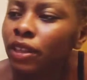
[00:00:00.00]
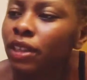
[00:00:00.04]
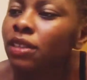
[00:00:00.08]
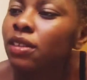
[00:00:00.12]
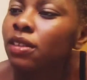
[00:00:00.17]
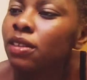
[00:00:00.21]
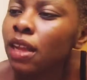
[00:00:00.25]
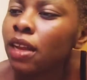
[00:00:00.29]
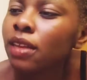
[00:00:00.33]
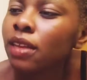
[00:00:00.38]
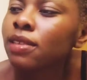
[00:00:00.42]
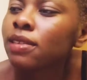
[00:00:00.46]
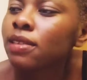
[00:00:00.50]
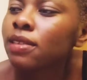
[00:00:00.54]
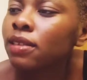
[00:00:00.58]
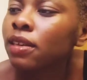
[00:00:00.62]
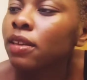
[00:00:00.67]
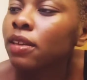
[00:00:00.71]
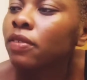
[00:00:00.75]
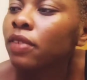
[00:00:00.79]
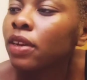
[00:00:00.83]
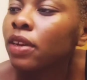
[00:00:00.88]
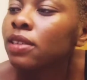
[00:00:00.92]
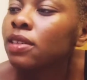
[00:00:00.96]
This is like
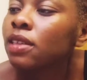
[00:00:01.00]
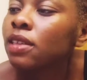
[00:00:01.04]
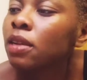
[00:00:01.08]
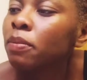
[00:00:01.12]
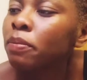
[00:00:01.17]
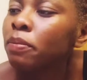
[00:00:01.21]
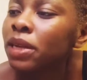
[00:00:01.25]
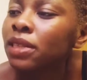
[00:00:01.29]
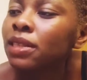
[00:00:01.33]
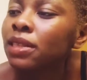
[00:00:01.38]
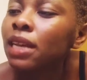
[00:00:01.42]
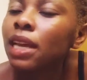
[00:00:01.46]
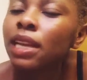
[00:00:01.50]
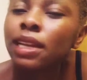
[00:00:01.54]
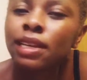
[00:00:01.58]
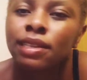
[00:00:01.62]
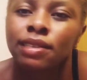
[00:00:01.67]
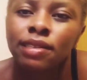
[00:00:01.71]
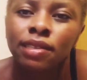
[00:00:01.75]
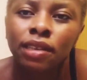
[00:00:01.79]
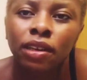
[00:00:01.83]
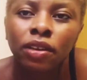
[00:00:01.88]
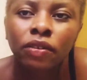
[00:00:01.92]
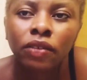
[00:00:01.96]
silver. I said metallic
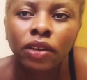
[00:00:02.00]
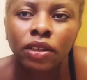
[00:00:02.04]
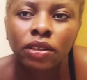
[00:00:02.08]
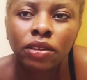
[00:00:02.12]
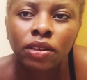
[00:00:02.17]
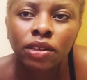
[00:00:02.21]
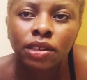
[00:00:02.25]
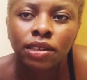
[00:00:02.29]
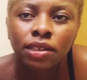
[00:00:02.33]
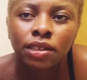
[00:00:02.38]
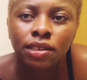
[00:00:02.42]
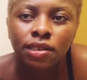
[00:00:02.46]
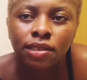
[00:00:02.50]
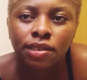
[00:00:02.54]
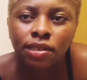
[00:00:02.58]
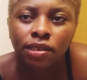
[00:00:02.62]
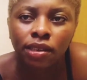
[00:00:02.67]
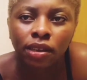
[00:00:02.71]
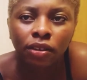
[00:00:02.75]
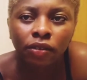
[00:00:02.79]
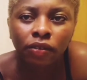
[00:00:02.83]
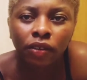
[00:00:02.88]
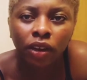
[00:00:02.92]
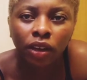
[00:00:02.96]
silver. So this is
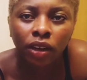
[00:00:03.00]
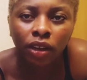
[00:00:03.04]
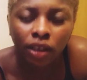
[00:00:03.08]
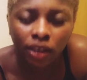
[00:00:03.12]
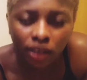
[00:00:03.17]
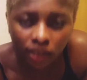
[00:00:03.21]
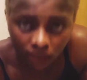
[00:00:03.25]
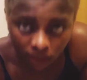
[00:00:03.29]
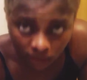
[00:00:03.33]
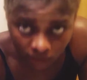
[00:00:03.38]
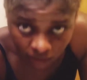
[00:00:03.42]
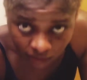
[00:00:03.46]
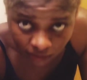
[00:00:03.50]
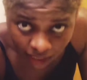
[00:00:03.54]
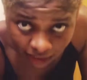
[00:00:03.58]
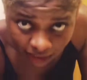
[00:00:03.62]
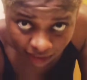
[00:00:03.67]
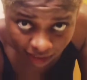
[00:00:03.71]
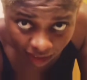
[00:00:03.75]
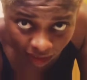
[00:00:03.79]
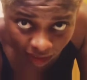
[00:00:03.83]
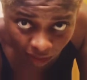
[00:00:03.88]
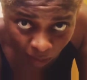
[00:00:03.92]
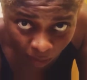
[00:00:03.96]
silver. So
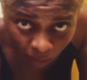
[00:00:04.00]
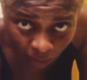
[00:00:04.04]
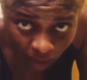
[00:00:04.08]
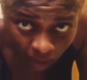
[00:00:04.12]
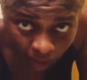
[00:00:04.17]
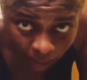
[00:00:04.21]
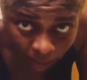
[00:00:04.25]
that's kind of what